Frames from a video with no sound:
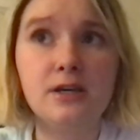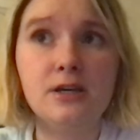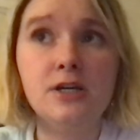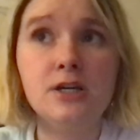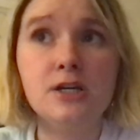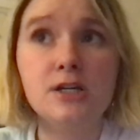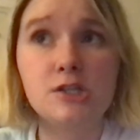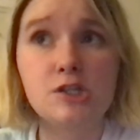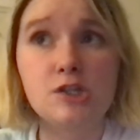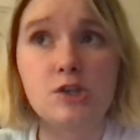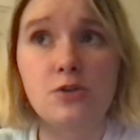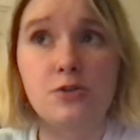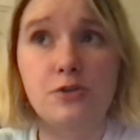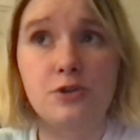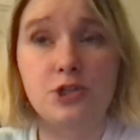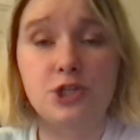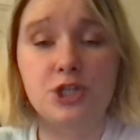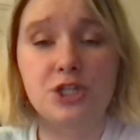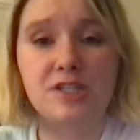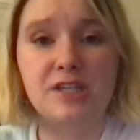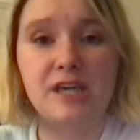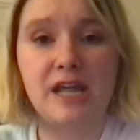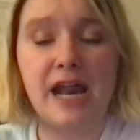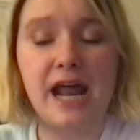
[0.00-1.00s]
So they're
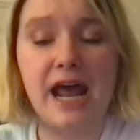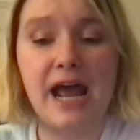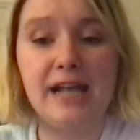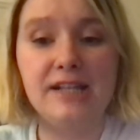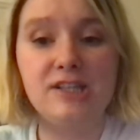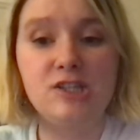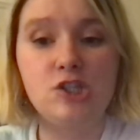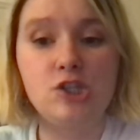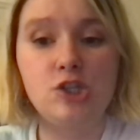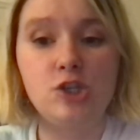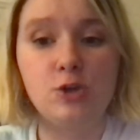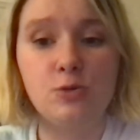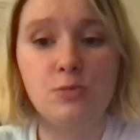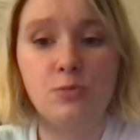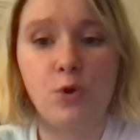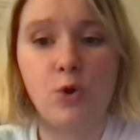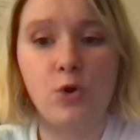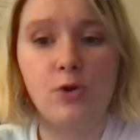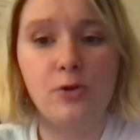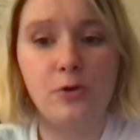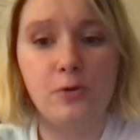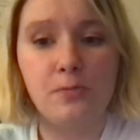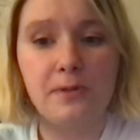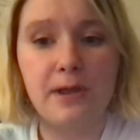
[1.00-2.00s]
just going to add 2
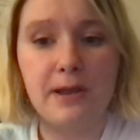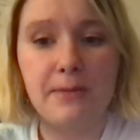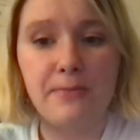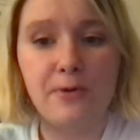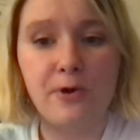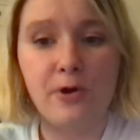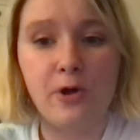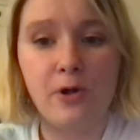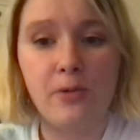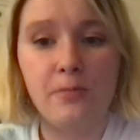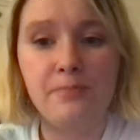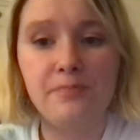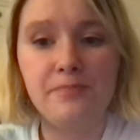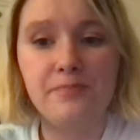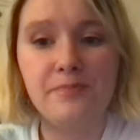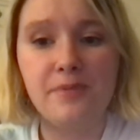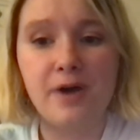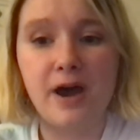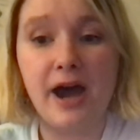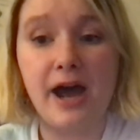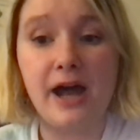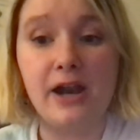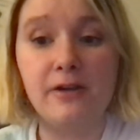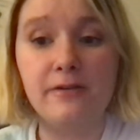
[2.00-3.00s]
more new people.
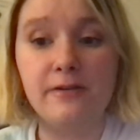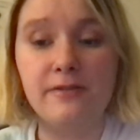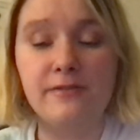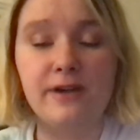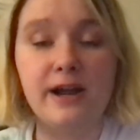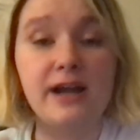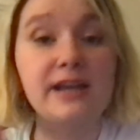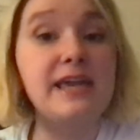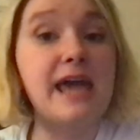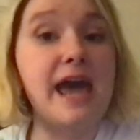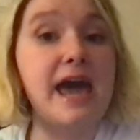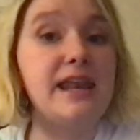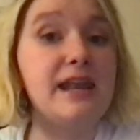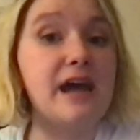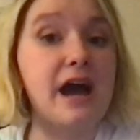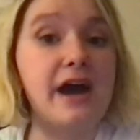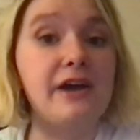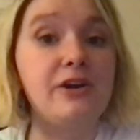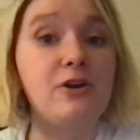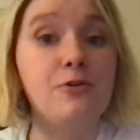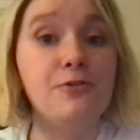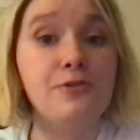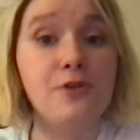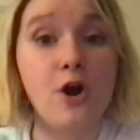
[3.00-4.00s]
I
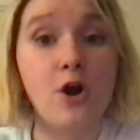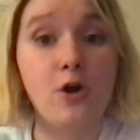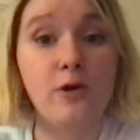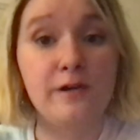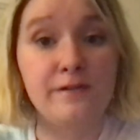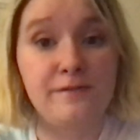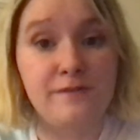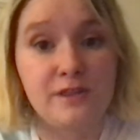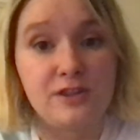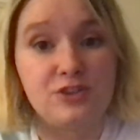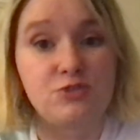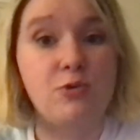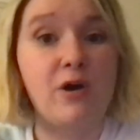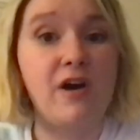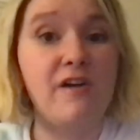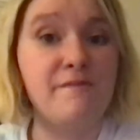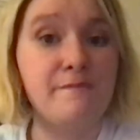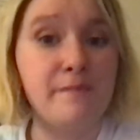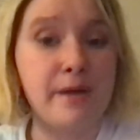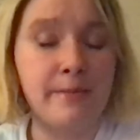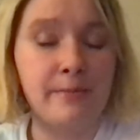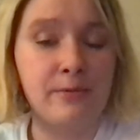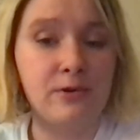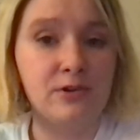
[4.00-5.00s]
don't know if the 12
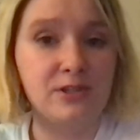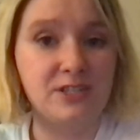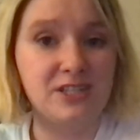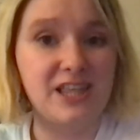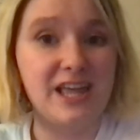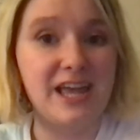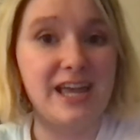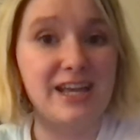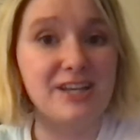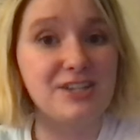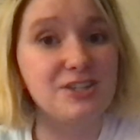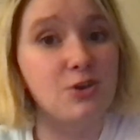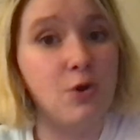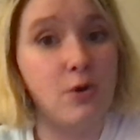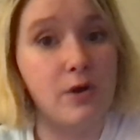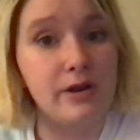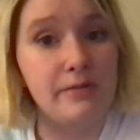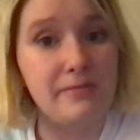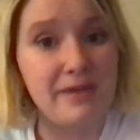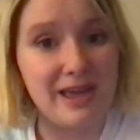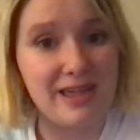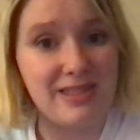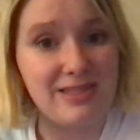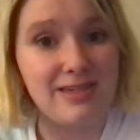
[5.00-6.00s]
members thing is going
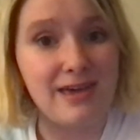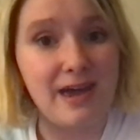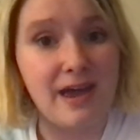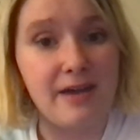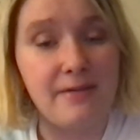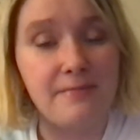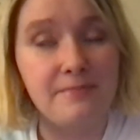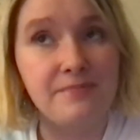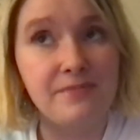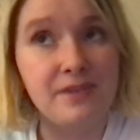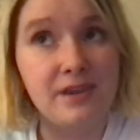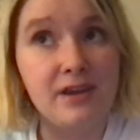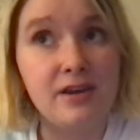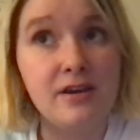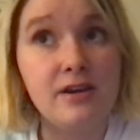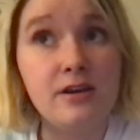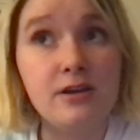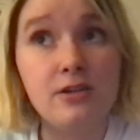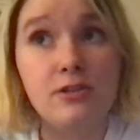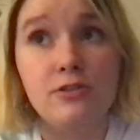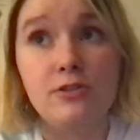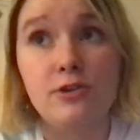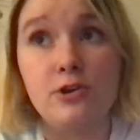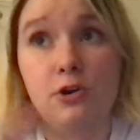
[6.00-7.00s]
to be a thing.
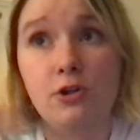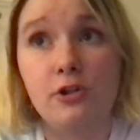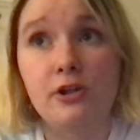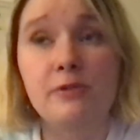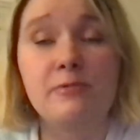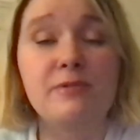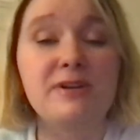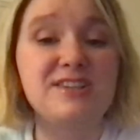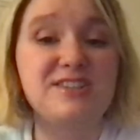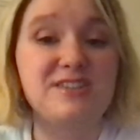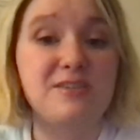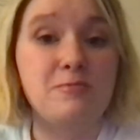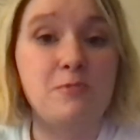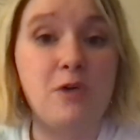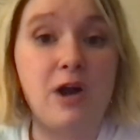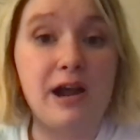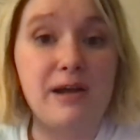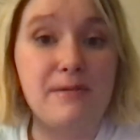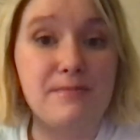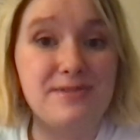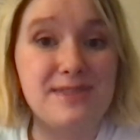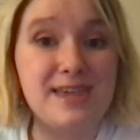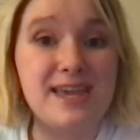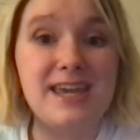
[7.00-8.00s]
The only reason why
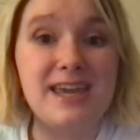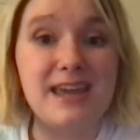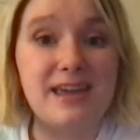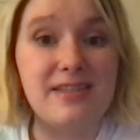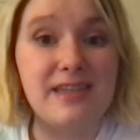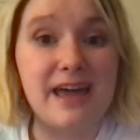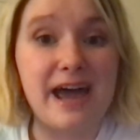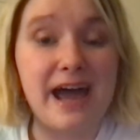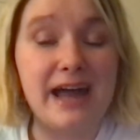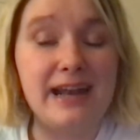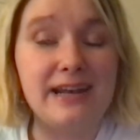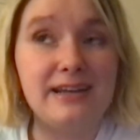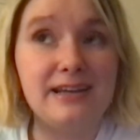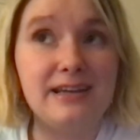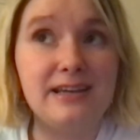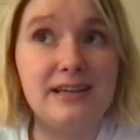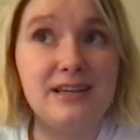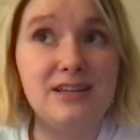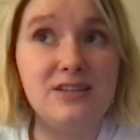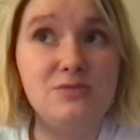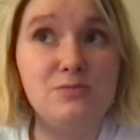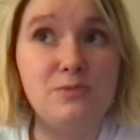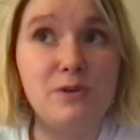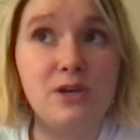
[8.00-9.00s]
I'm thinking that
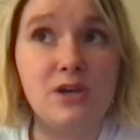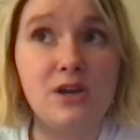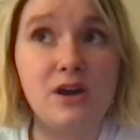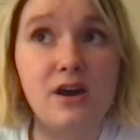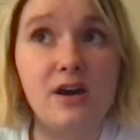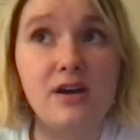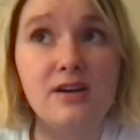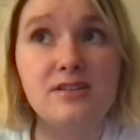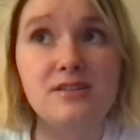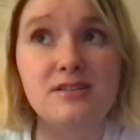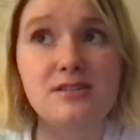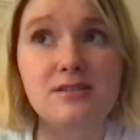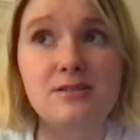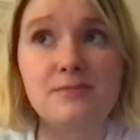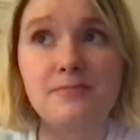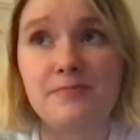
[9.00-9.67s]
is because